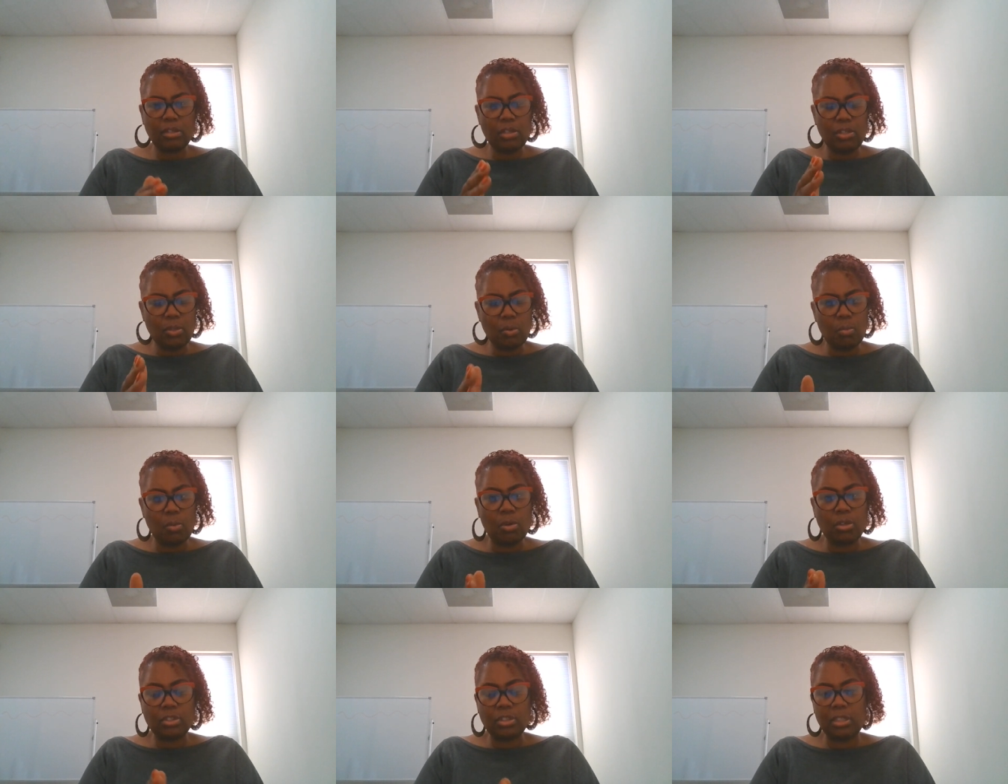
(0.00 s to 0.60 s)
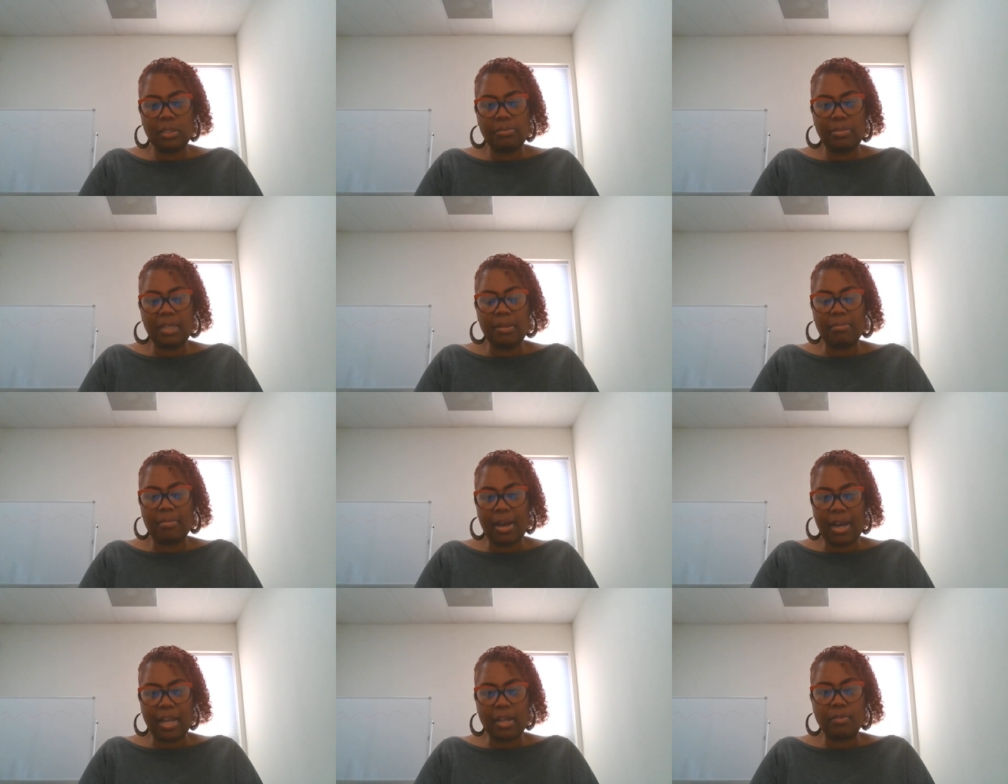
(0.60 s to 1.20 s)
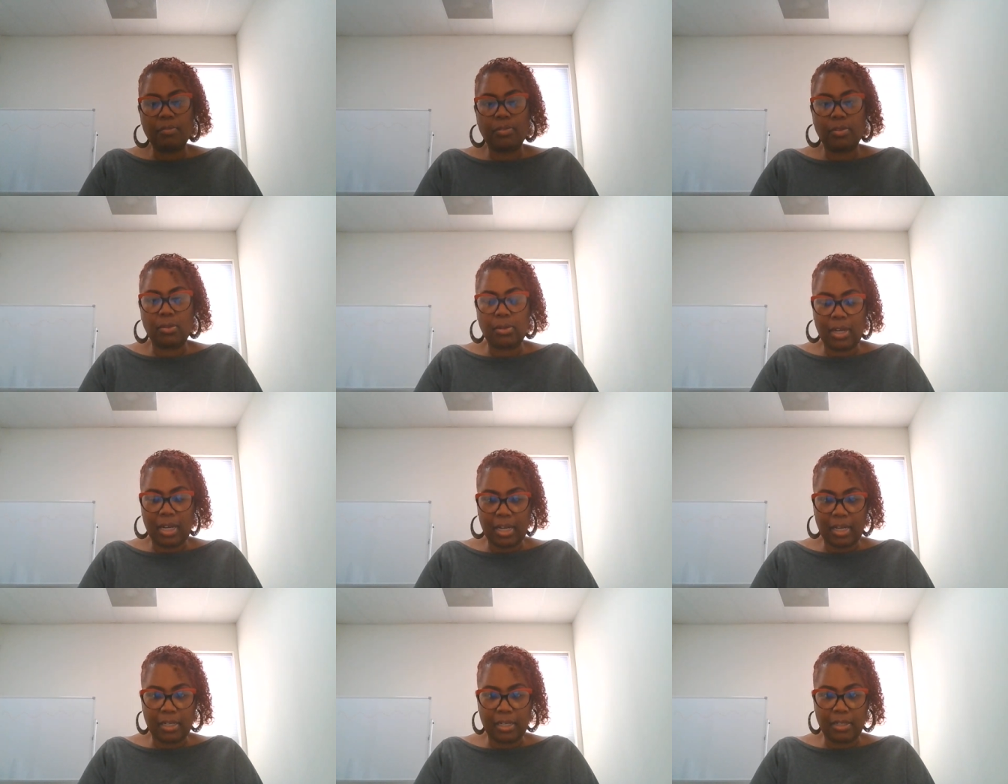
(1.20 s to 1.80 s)
you want to be mindful
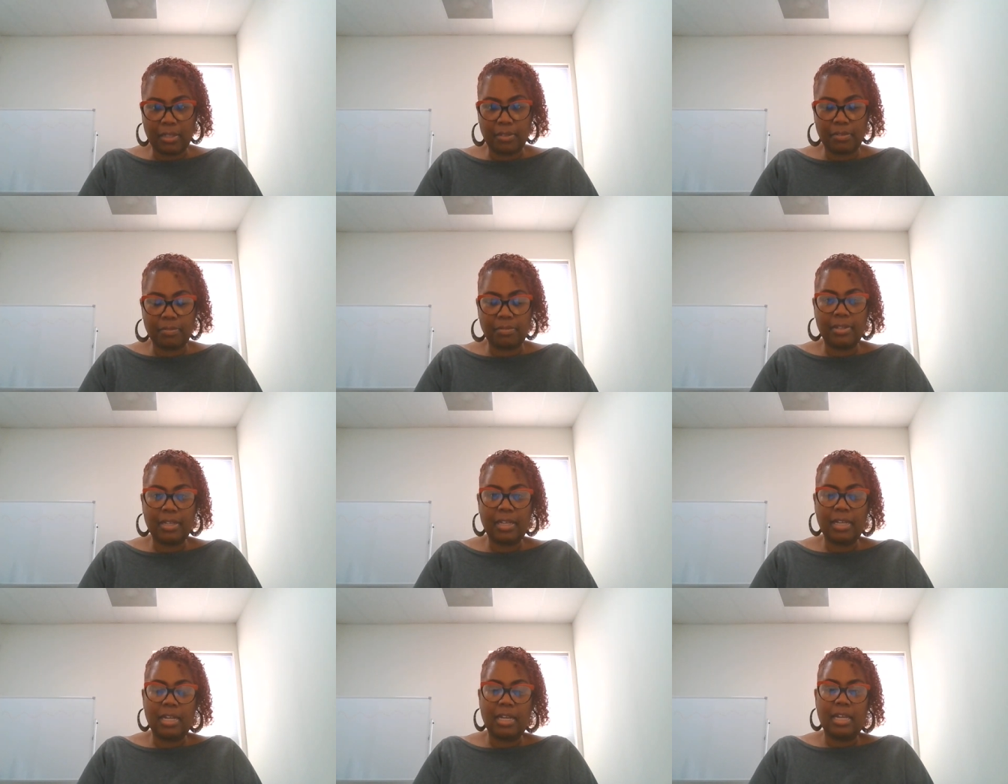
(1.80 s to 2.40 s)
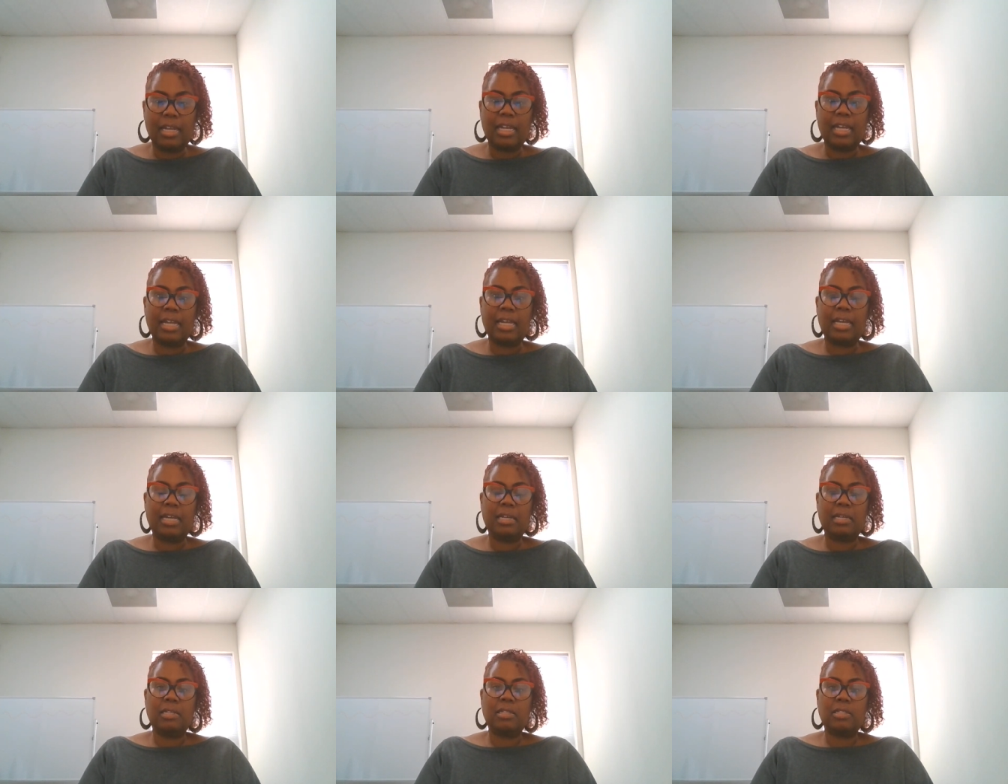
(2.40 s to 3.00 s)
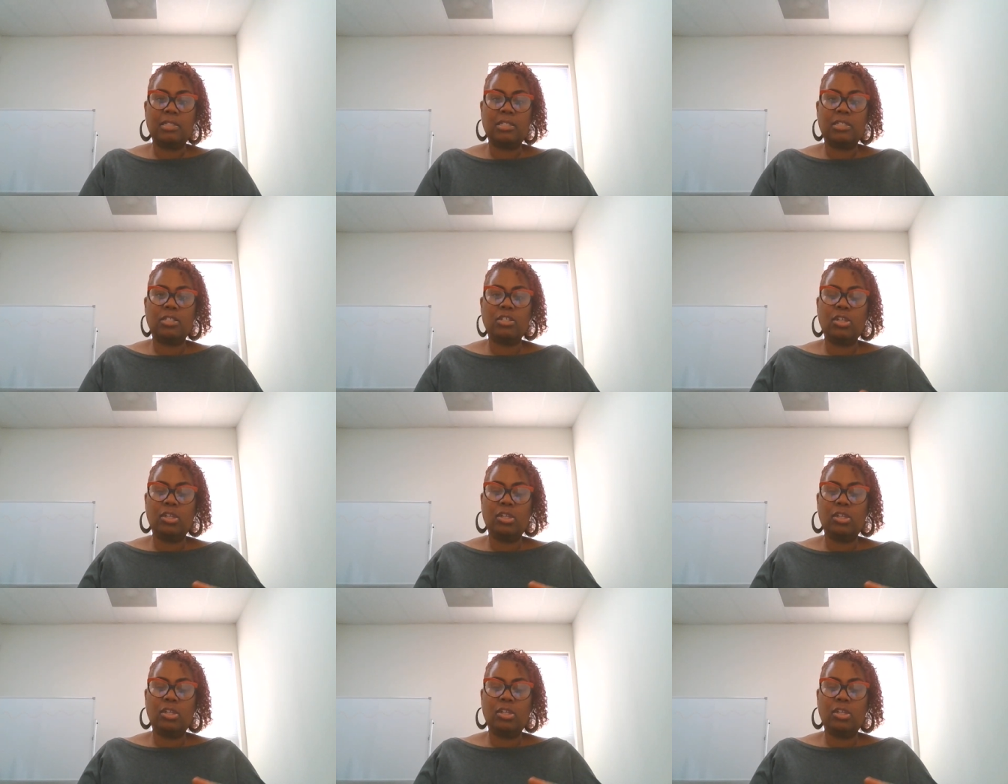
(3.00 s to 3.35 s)
of is,